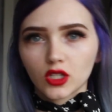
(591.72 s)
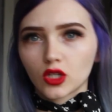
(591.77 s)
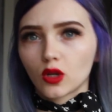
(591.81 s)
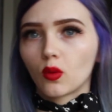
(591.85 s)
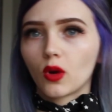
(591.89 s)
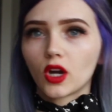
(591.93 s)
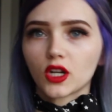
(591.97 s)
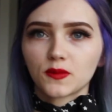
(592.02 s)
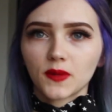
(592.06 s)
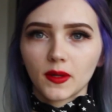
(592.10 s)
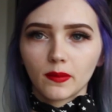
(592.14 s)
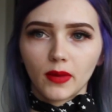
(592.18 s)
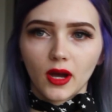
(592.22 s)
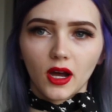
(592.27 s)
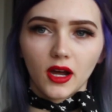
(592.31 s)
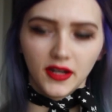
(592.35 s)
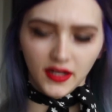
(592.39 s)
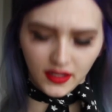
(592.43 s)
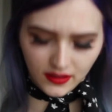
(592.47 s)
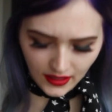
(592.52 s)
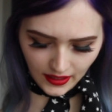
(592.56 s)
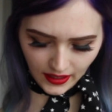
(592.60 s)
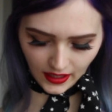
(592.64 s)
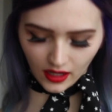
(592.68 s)
So wash my
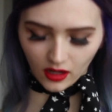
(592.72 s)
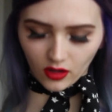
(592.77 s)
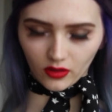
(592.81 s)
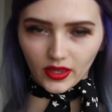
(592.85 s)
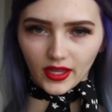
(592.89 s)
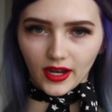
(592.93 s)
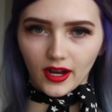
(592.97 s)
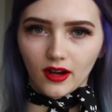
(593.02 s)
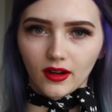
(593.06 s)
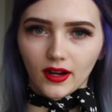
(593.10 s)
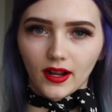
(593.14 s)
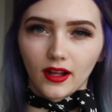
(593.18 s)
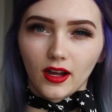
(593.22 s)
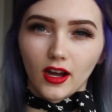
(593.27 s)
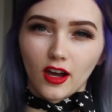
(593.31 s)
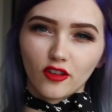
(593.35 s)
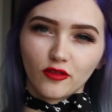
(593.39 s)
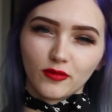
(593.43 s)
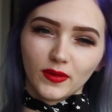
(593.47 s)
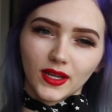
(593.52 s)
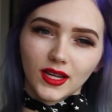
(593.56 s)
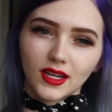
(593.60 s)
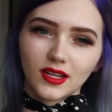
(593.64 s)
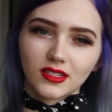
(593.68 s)
body and like get all the hair dye
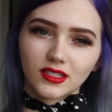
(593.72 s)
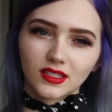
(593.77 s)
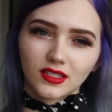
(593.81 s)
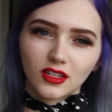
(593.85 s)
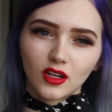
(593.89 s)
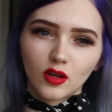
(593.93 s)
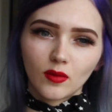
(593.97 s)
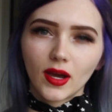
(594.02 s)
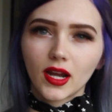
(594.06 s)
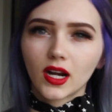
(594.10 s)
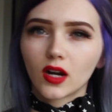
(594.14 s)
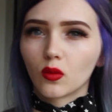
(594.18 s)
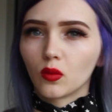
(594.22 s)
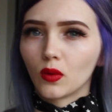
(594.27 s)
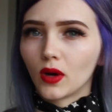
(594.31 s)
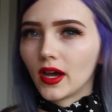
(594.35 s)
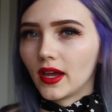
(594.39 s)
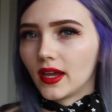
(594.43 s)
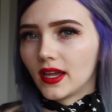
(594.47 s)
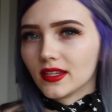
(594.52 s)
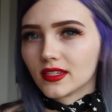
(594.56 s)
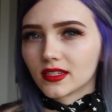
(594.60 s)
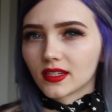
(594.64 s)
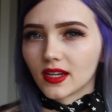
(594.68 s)
off, because no matter
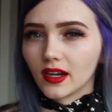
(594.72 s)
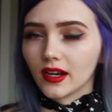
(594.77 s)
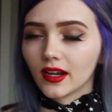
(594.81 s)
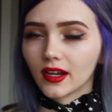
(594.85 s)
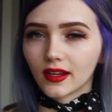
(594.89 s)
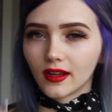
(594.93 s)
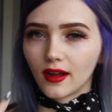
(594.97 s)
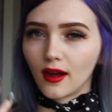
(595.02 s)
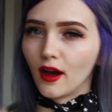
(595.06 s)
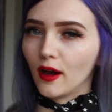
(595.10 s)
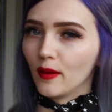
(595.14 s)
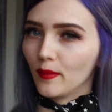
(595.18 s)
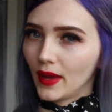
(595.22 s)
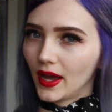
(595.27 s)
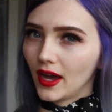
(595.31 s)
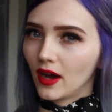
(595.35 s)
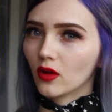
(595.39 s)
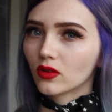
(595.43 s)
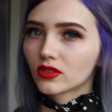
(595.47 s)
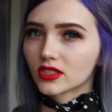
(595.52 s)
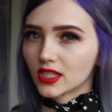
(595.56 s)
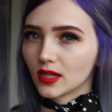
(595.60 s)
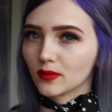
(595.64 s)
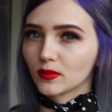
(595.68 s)
what, it's gonna come
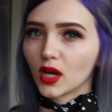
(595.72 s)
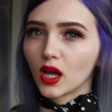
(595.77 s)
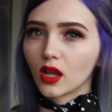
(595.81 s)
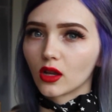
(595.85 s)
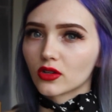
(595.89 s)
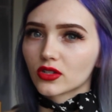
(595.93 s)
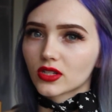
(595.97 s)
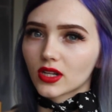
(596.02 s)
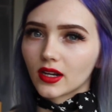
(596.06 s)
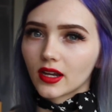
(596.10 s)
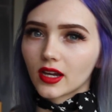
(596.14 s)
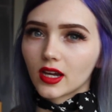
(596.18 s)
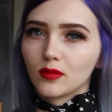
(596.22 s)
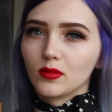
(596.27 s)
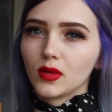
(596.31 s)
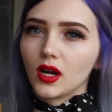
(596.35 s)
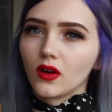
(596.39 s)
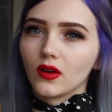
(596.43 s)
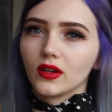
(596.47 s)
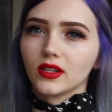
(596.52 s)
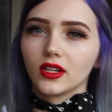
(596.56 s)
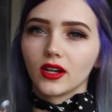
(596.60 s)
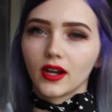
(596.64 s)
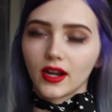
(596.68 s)
out. Some color's gonna come
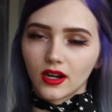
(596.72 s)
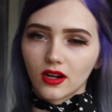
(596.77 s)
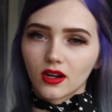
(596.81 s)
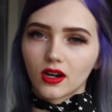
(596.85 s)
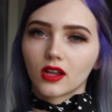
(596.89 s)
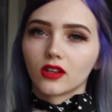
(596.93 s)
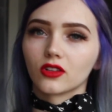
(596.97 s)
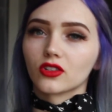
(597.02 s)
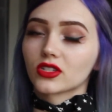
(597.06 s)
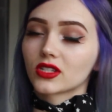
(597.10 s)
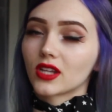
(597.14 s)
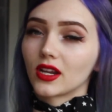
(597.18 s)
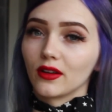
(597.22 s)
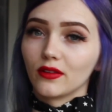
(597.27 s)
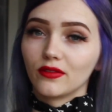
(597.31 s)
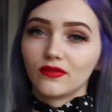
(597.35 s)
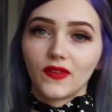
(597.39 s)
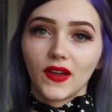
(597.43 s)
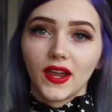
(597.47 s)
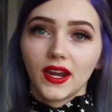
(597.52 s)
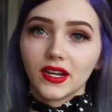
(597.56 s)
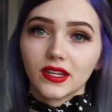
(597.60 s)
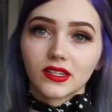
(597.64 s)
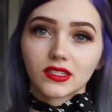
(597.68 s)
out and your hair color's gonna
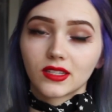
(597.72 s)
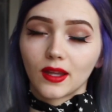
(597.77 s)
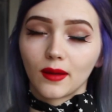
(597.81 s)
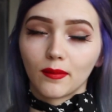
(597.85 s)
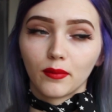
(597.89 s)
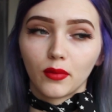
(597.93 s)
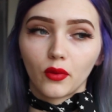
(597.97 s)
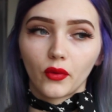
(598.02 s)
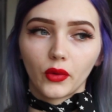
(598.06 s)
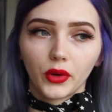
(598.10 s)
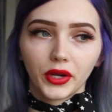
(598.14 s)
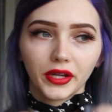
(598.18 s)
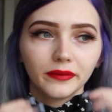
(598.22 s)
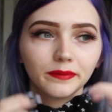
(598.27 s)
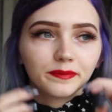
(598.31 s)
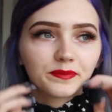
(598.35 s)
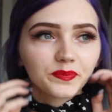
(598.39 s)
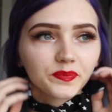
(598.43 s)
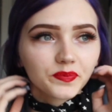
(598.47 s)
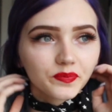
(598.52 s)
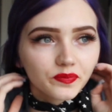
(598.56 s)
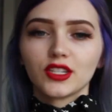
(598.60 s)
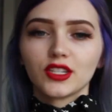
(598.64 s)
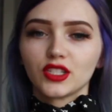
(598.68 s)
fade at some point.
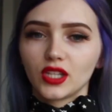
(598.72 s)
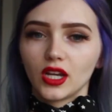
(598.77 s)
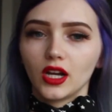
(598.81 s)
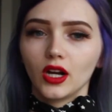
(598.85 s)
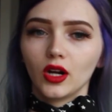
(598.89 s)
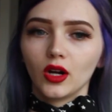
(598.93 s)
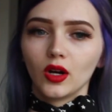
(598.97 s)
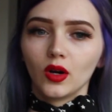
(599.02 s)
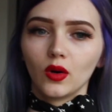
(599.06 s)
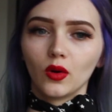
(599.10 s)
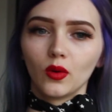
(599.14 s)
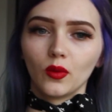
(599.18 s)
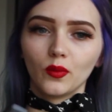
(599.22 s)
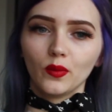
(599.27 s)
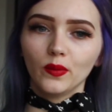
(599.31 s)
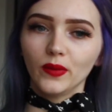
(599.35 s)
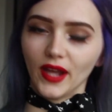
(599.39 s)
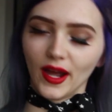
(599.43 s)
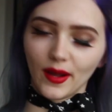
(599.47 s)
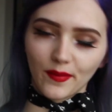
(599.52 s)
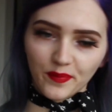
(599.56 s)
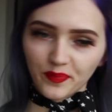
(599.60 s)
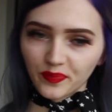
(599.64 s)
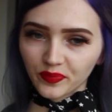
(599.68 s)
So
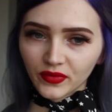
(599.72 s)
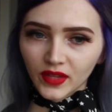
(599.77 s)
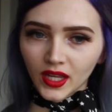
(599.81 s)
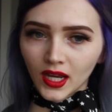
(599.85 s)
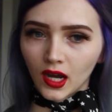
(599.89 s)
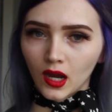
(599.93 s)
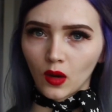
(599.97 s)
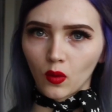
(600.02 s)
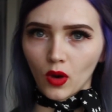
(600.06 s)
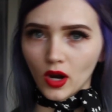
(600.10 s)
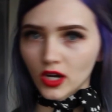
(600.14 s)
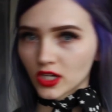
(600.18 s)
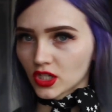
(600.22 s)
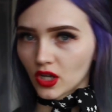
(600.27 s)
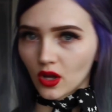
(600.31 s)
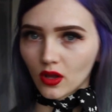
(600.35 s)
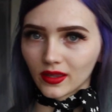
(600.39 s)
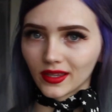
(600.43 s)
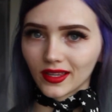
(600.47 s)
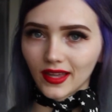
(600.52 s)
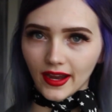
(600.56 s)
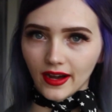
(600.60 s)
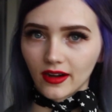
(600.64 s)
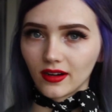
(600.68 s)
yeah, I washed
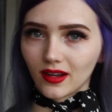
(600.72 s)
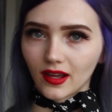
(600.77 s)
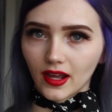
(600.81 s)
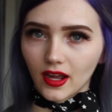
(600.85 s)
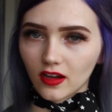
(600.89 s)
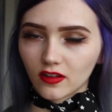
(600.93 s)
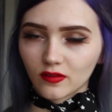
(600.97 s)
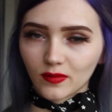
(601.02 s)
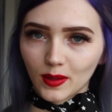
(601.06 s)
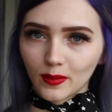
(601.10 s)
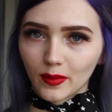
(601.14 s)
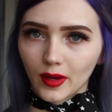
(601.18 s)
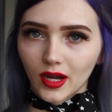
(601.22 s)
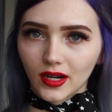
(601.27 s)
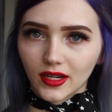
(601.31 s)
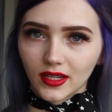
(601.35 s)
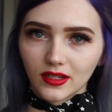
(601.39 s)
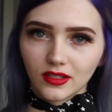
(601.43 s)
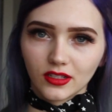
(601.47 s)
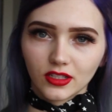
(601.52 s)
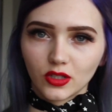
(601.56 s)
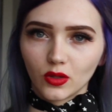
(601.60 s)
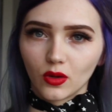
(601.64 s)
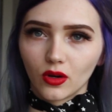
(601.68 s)
all the hair dye off my body
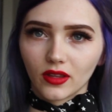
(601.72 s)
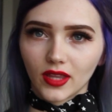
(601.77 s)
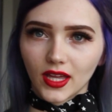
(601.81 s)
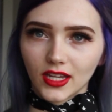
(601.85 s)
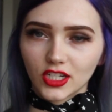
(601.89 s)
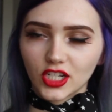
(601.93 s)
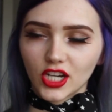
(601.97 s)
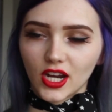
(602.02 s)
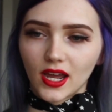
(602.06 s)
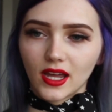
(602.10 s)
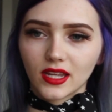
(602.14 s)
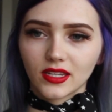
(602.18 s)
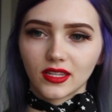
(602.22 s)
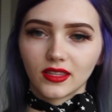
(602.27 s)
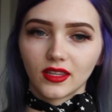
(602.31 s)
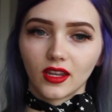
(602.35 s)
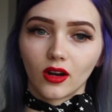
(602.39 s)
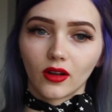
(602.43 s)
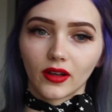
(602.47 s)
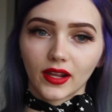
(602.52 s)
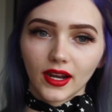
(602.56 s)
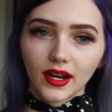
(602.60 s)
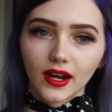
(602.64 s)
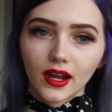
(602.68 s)
and do all that jazz, and
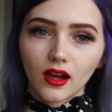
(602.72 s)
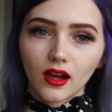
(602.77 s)
then I'll get